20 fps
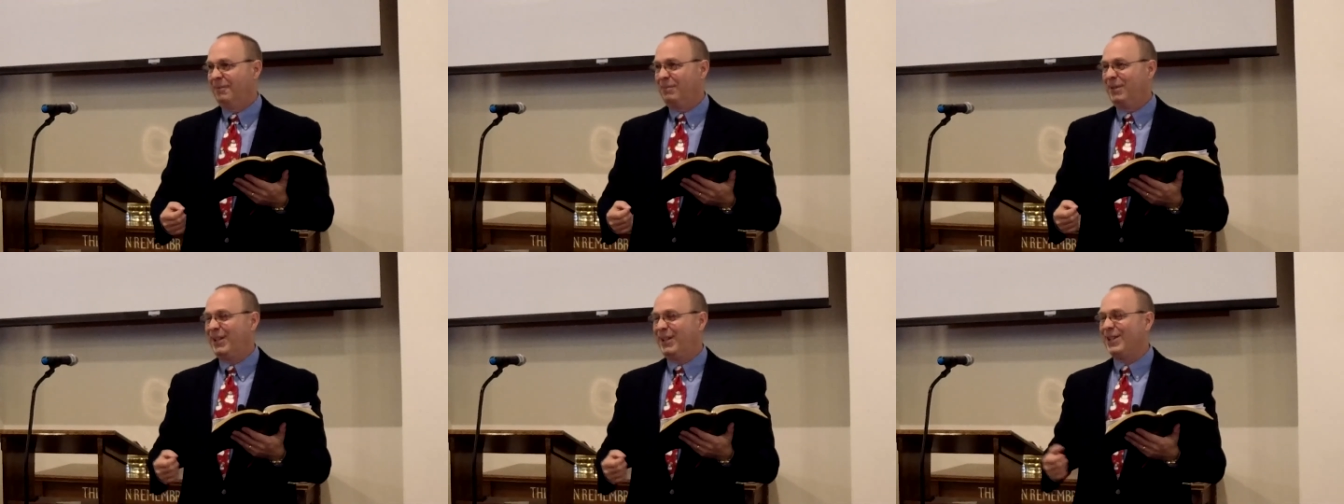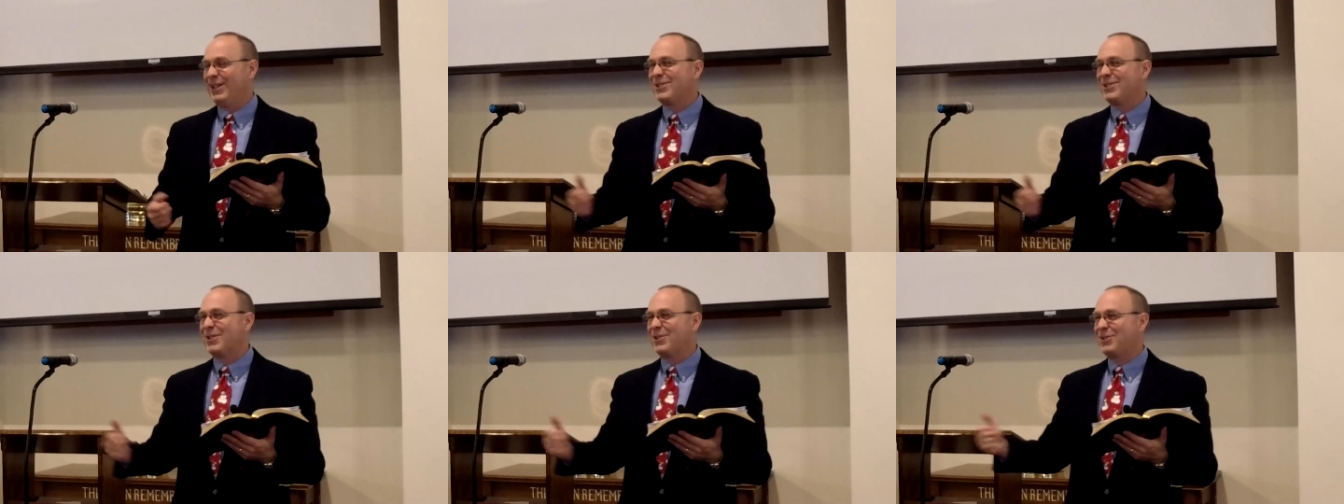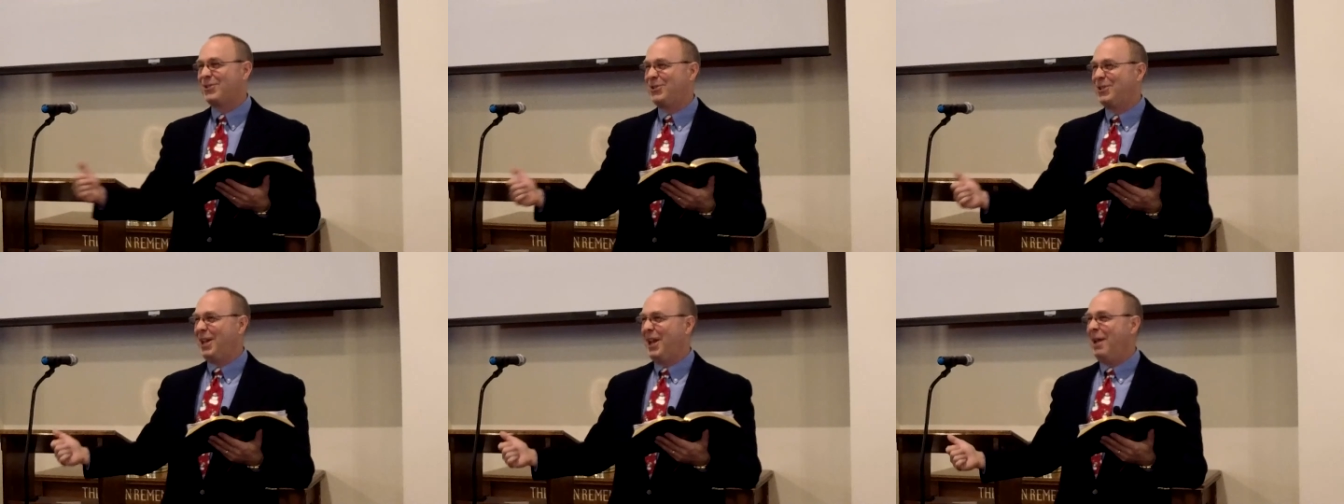Because as
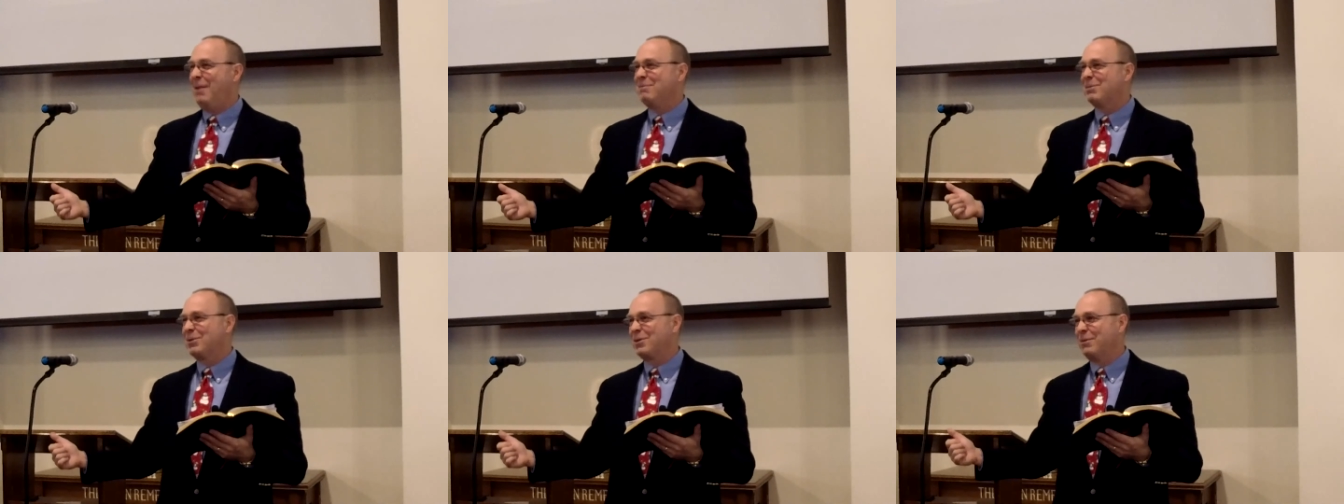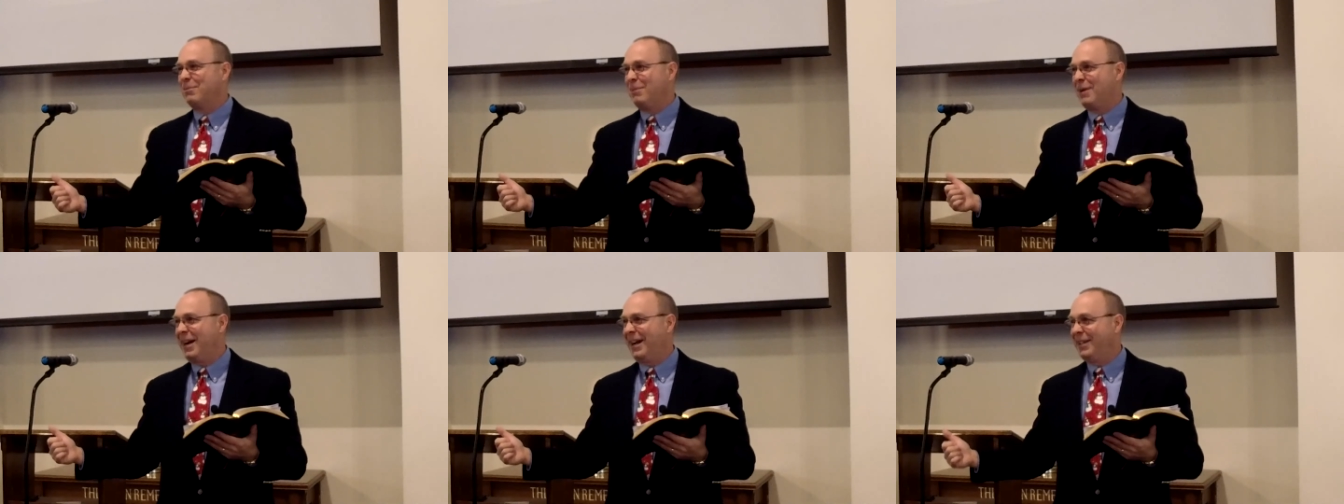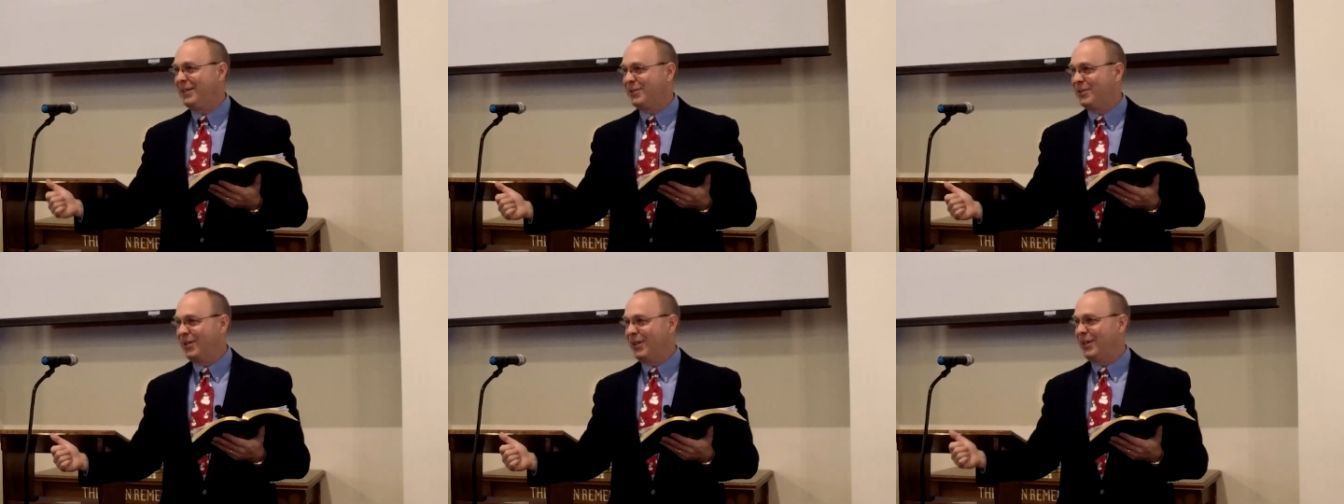James
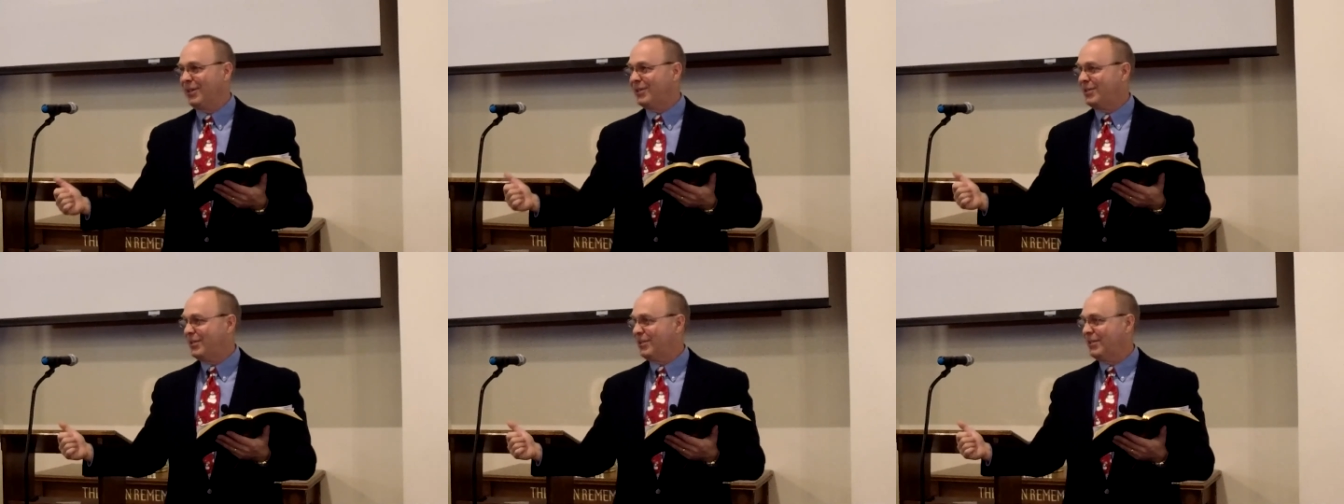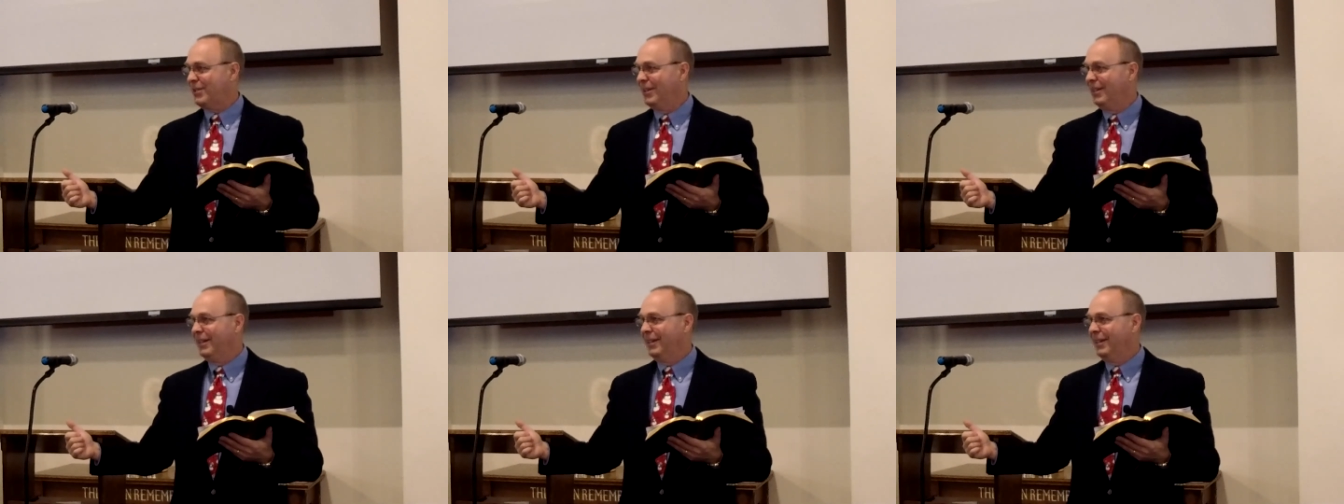reminds us,